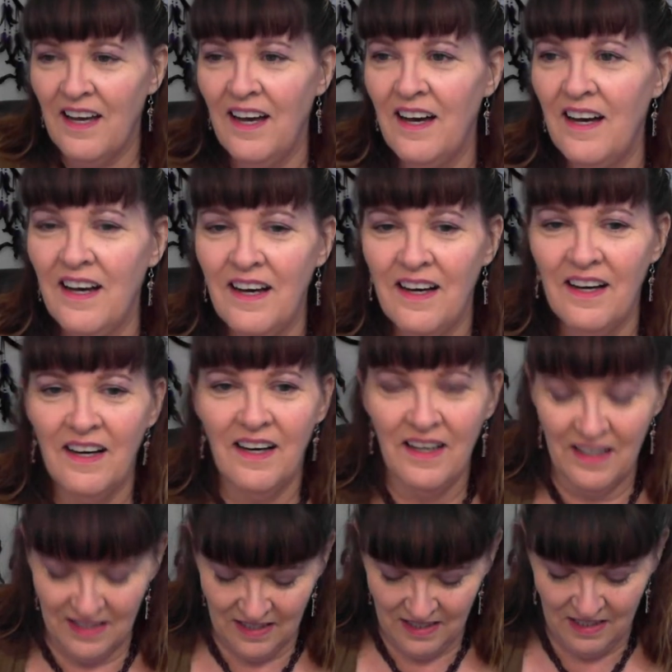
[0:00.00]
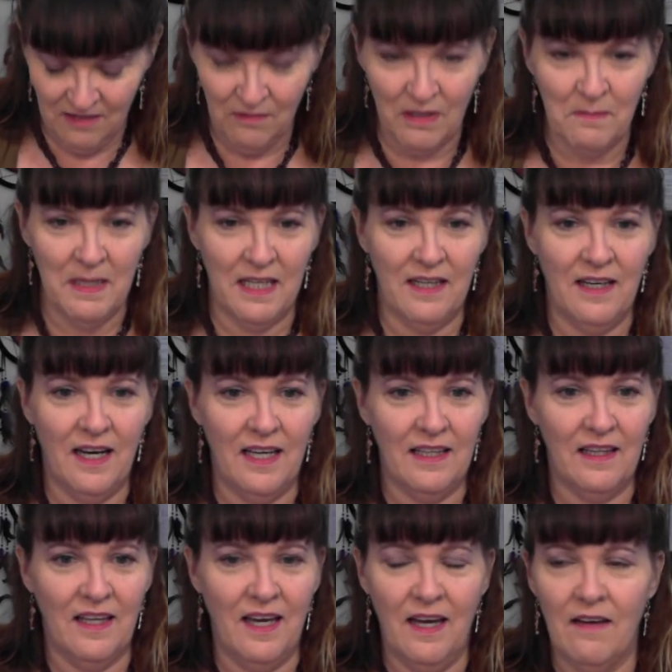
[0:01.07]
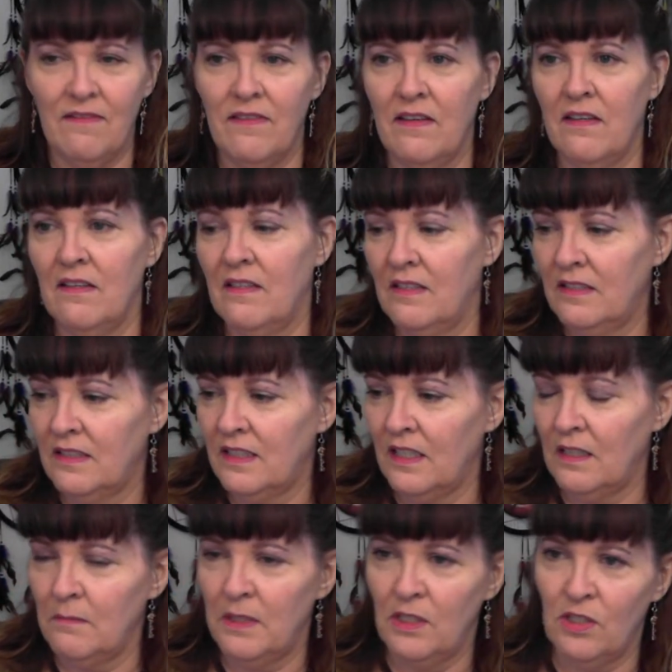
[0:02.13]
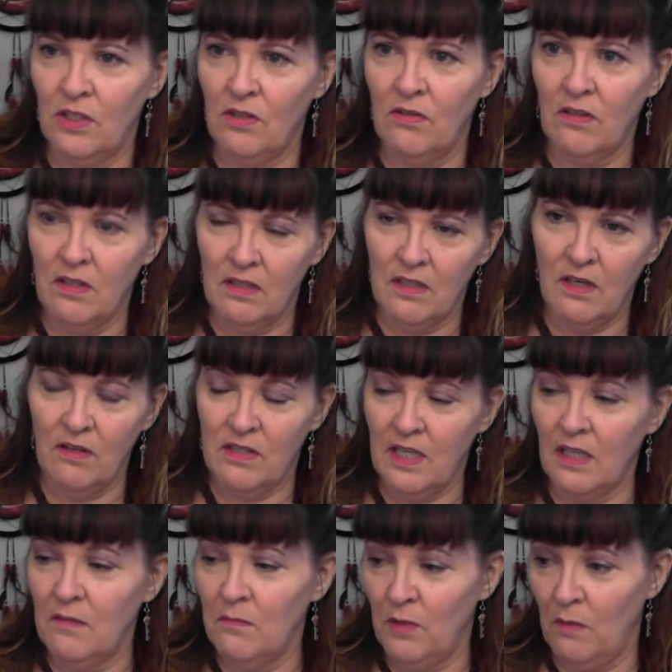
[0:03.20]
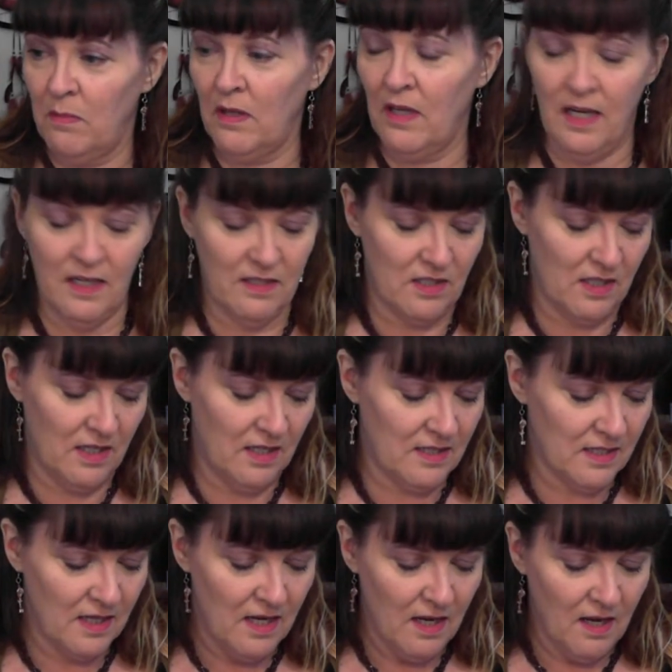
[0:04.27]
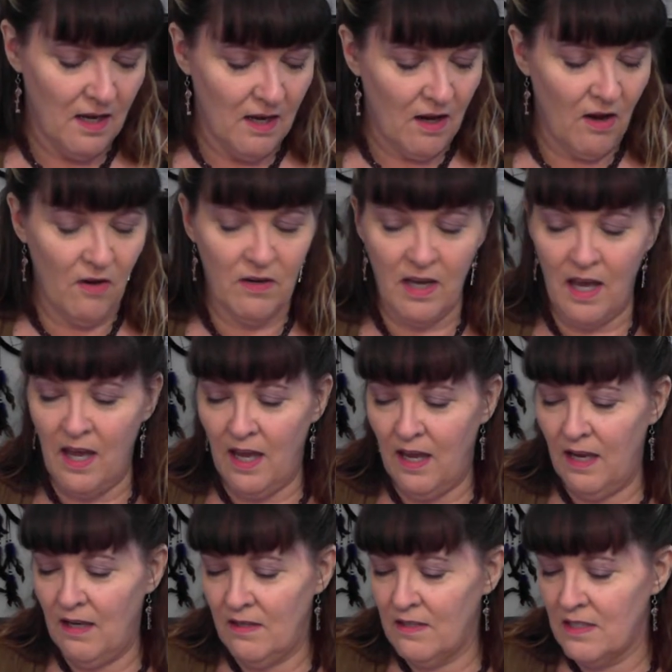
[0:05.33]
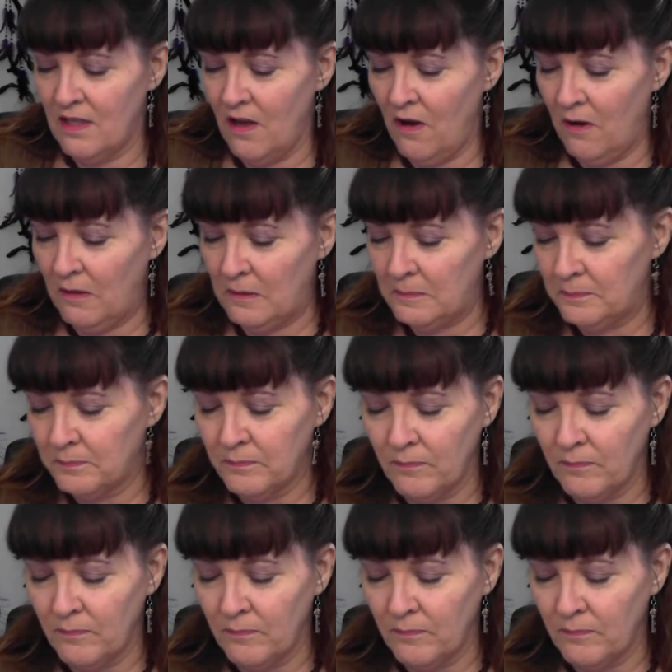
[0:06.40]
Oh, you want to make God laugh? Tell him a joke. Or tell him your plans, yes. Okay, so.